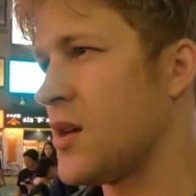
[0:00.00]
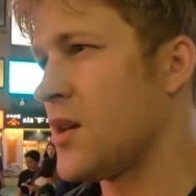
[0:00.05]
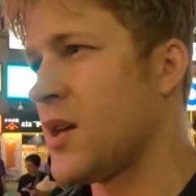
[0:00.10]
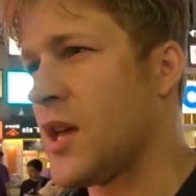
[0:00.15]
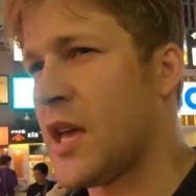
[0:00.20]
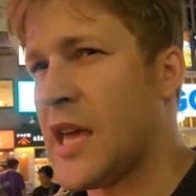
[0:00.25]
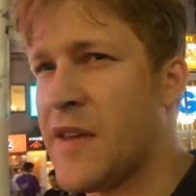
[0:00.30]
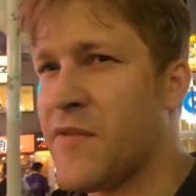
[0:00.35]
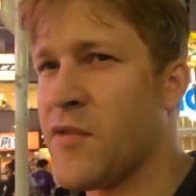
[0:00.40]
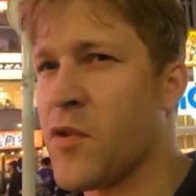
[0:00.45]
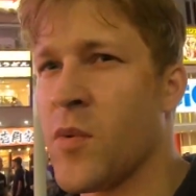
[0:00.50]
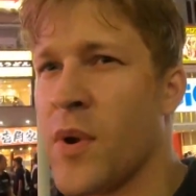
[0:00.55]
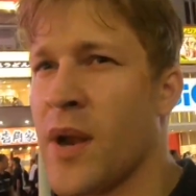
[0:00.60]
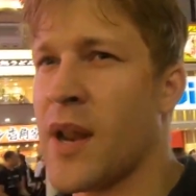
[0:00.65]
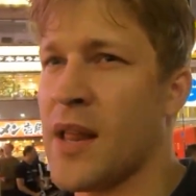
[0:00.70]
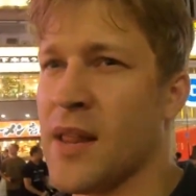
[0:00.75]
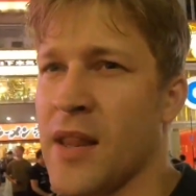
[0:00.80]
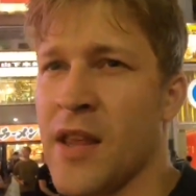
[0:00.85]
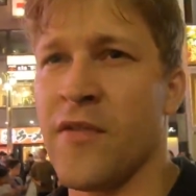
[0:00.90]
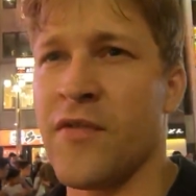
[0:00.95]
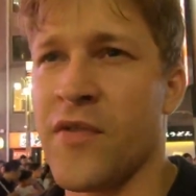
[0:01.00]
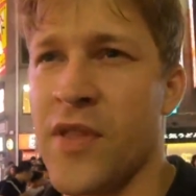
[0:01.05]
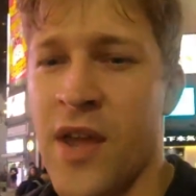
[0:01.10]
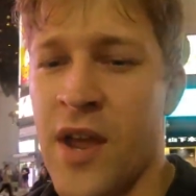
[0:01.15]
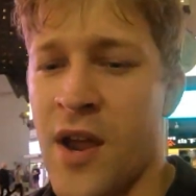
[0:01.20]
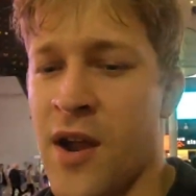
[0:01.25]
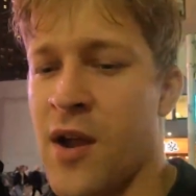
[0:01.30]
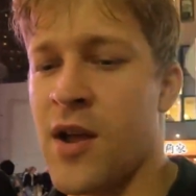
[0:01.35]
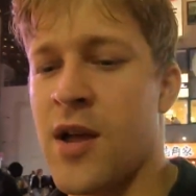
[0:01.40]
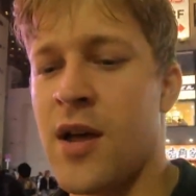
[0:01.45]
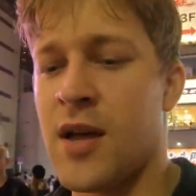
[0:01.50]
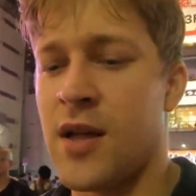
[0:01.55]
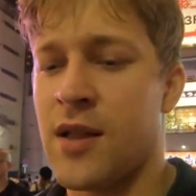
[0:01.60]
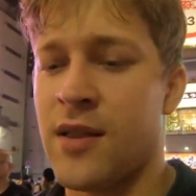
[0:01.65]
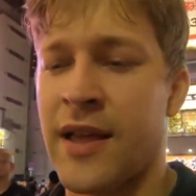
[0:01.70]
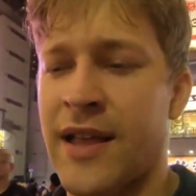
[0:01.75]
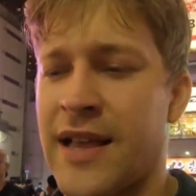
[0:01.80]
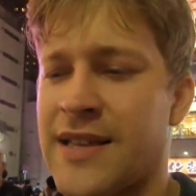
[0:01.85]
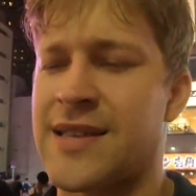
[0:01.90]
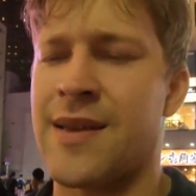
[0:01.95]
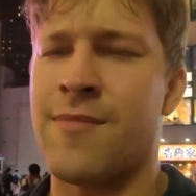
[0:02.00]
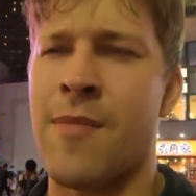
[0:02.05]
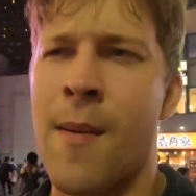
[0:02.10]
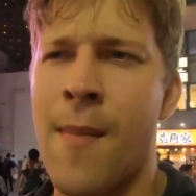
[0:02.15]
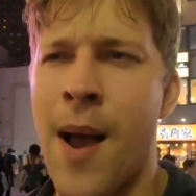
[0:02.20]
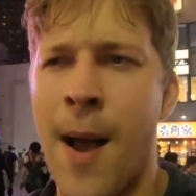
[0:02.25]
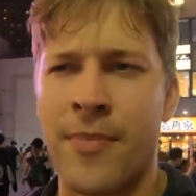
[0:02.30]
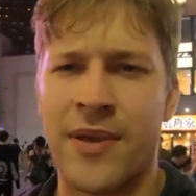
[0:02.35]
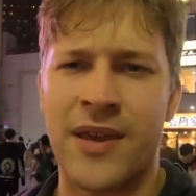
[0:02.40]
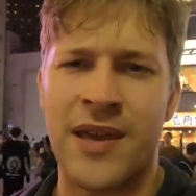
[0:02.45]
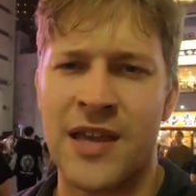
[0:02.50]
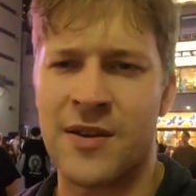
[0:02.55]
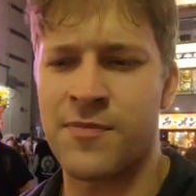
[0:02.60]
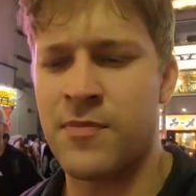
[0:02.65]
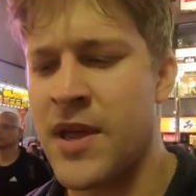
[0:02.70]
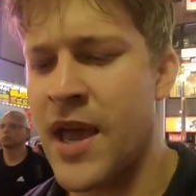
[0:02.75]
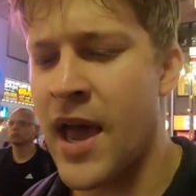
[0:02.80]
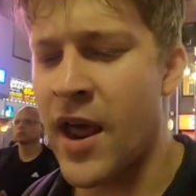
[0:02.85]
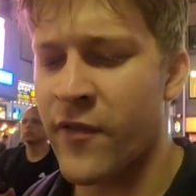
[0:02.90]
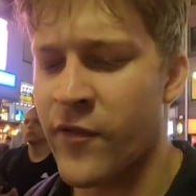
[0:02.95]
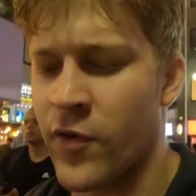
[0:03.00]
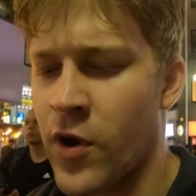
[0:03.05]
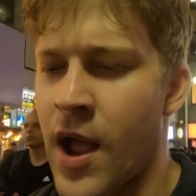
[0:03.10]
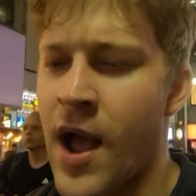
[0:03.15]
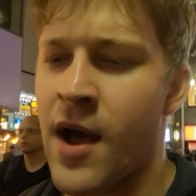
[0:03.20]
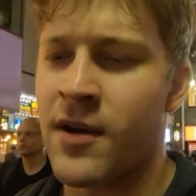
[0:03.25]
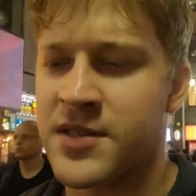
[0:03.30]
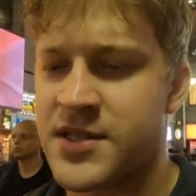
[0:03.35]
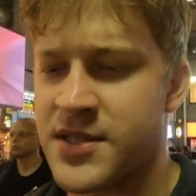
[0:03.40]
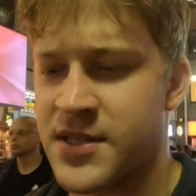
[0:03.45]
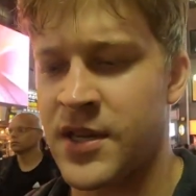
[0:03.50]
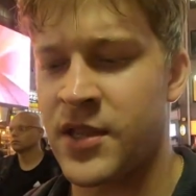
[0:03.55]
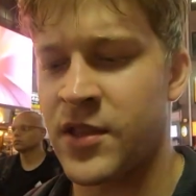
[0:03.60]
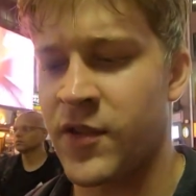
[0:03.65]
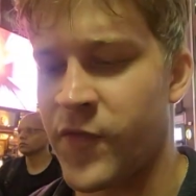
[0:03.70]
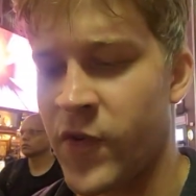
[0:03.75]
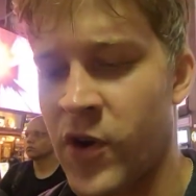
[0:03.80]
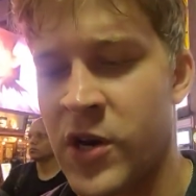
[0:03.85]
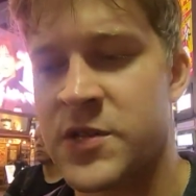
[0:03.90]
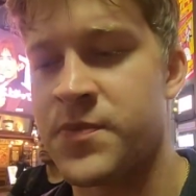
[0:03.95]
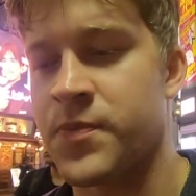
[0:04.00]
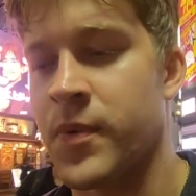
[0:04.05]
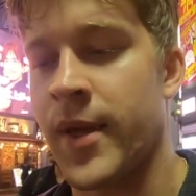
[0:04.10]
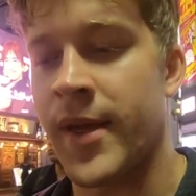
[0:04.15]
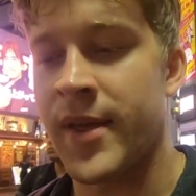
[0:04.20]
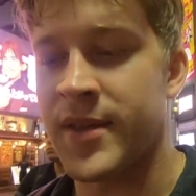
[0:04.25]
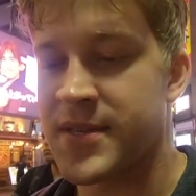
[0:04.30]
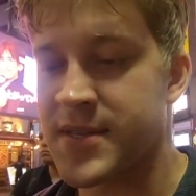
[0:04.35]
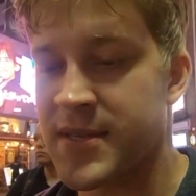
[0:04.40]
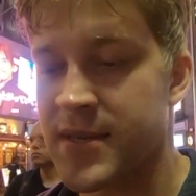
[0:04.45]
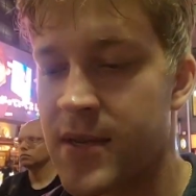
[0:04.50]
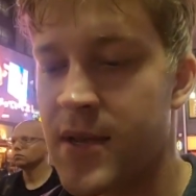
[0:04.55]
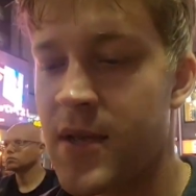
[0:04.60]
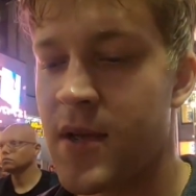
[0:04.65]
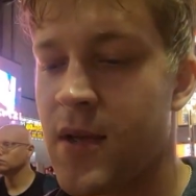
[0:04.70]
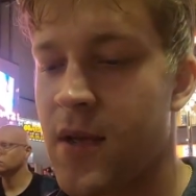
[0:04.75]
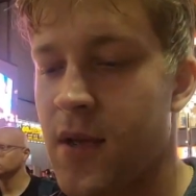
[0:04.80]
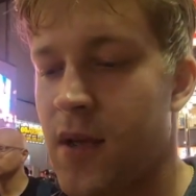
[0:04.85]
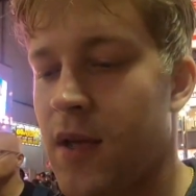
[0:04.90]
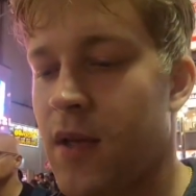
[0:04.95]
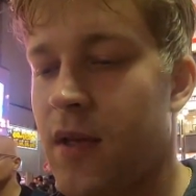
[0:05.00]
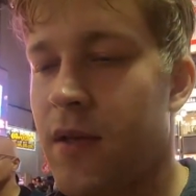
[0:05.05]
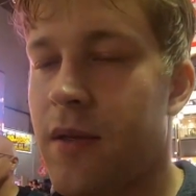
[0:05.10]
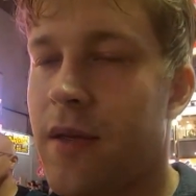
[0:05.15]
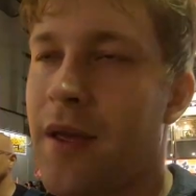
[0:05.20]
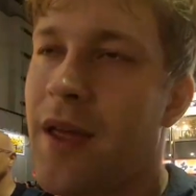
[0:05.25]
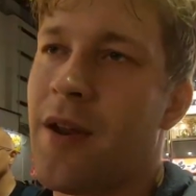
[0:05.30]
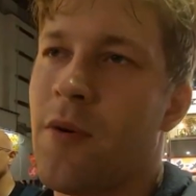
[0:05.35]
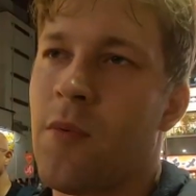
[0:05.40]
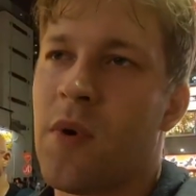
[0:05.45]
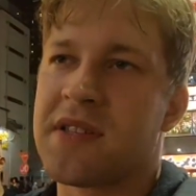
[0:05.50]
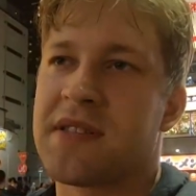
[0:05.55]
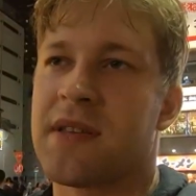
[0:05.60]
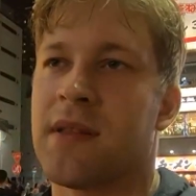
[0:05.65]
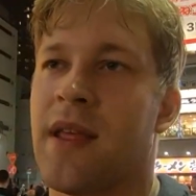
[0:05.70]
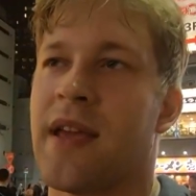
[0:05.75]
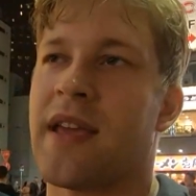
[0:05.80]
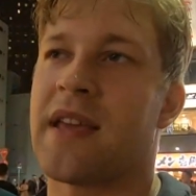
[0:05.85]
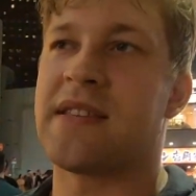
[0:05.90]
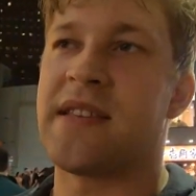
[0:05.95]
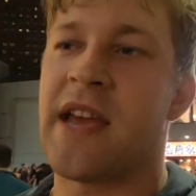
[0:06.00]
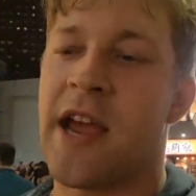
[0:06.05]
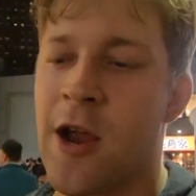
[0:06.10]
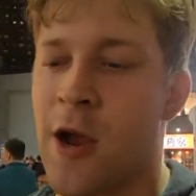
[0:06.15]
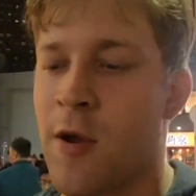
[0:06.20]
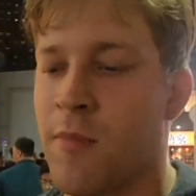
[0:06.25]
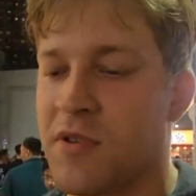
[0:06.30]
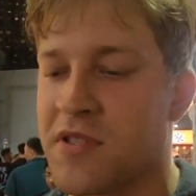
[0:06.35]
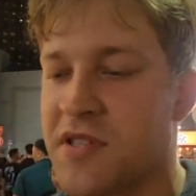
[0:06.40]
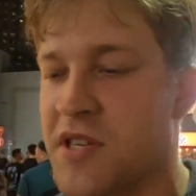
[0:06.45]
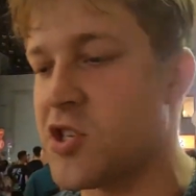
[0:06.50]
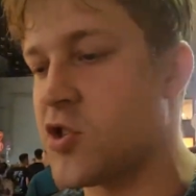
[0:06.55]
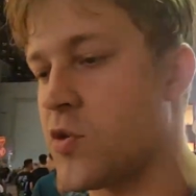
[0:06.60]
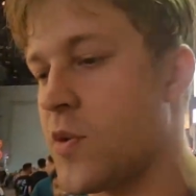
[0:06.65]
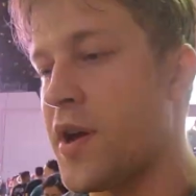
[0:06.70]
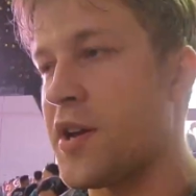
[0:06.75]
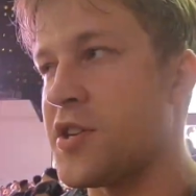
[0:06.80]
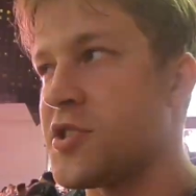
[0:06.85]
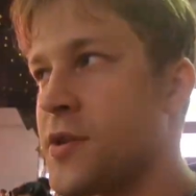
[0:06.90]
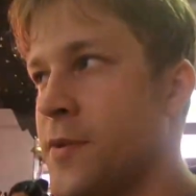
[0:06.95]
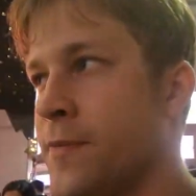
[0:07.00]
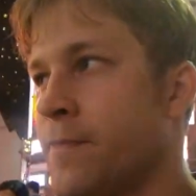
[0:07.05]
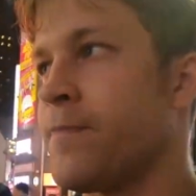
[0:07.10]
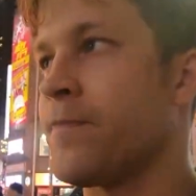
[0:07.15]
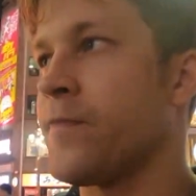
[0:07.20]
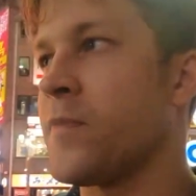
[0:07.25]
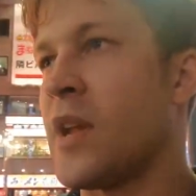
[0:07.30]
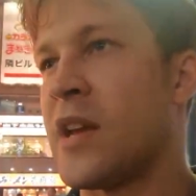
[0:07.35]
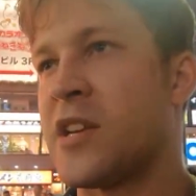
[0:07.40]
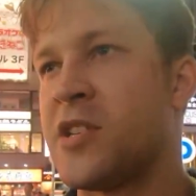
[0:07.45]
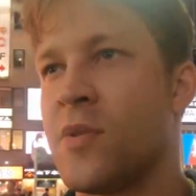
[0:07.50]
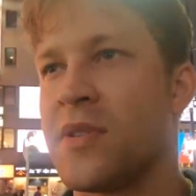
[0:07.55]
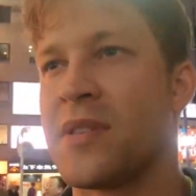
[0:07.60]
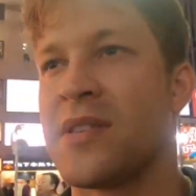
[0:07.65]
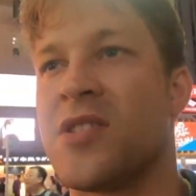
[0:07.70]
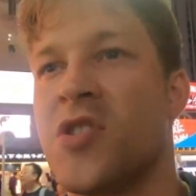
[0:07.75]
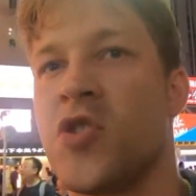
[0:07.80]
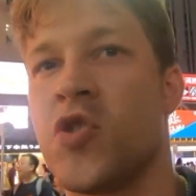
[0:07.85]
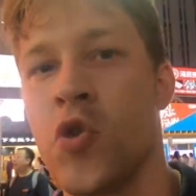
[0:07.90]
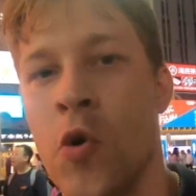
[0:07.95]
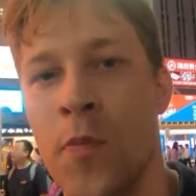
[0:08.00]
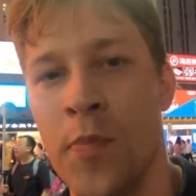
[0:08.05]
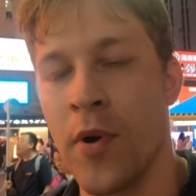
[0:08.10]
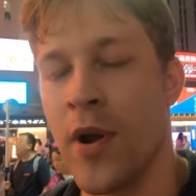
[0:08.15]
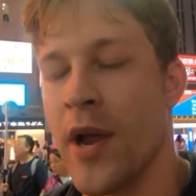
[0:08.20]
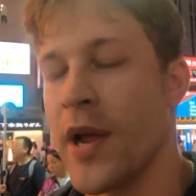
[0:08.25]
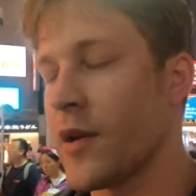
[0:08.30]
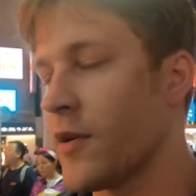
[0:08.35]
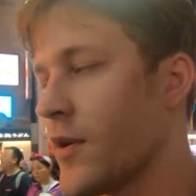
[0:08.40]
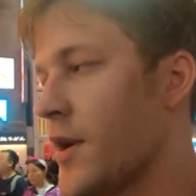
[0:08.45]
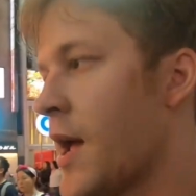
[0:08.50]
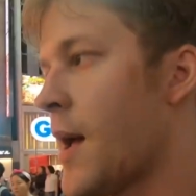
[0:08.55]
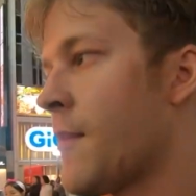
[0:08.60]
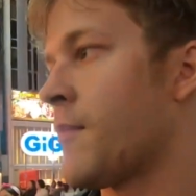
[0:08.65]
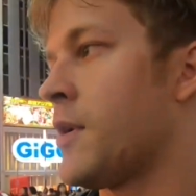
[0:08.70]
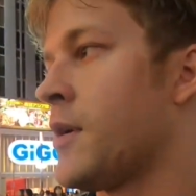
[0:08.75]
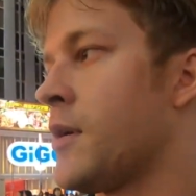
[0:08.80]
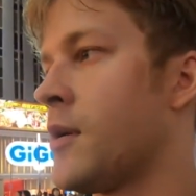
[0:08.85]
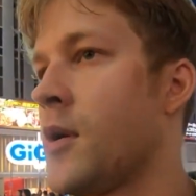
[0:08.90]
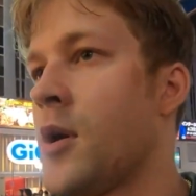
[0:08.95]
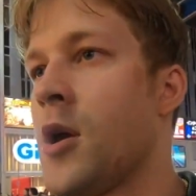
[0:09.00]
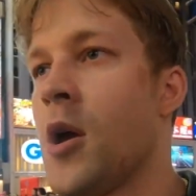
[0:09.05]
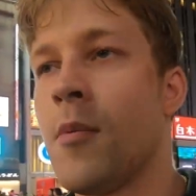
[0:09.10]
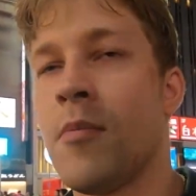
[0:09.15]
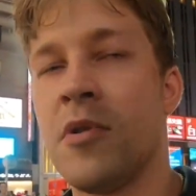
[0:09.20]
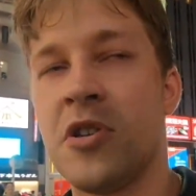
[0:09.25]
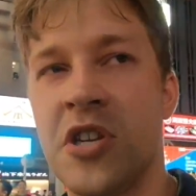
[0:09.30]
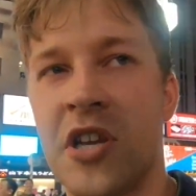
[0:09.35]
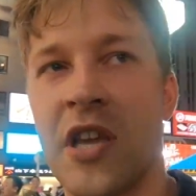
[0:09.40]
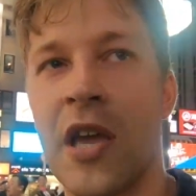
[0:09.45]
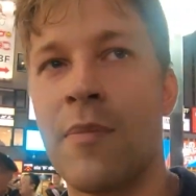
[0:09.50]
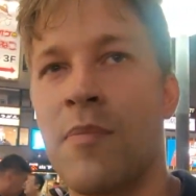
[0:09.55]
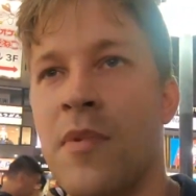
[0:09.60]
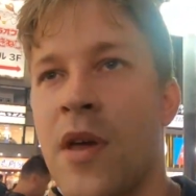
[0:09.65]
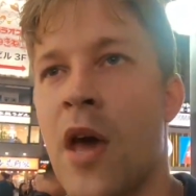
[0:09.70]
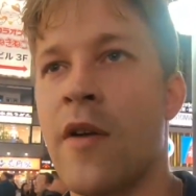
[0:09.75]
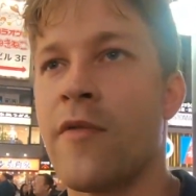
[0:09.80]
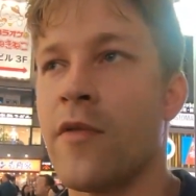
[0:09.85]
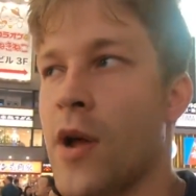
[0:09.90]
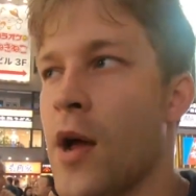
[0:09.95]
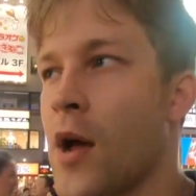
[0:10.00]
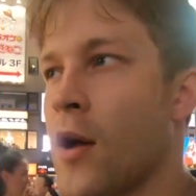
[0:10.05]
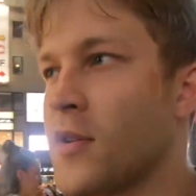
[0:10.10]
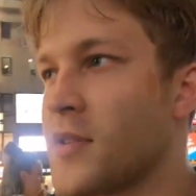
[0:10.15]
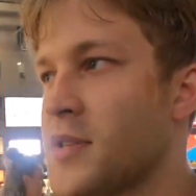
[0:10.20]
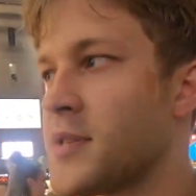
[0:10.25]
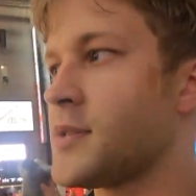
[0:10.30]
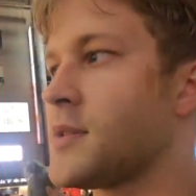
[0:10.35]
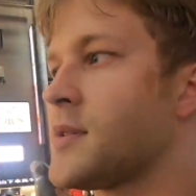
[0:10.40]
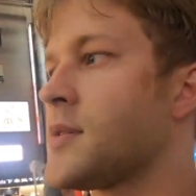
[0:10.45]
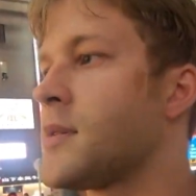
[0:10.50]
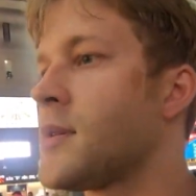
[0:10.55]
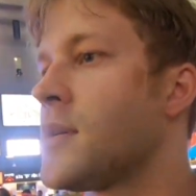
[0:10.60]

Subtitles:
even when I lived there, like I said, my mom kicked me out of her house in the first place. And it wasn't like a terrible situation. Like, she wasn't super angry at me, but she kicked me out of her house.